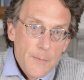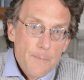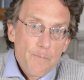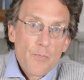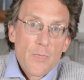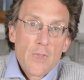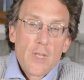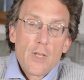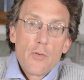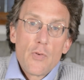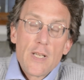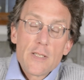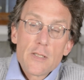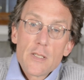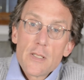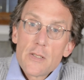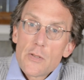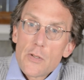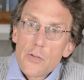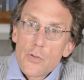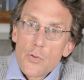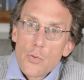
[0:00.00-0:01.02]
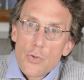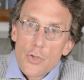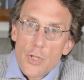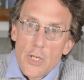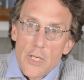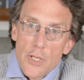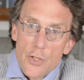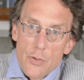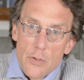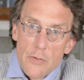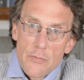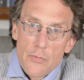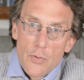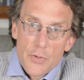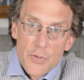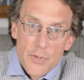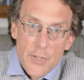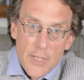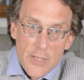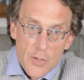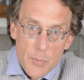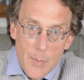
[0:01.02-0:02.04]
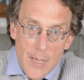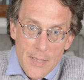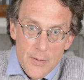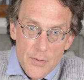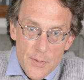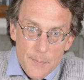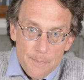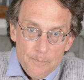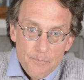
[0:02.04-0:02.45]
The residence is usually issued for 6 months.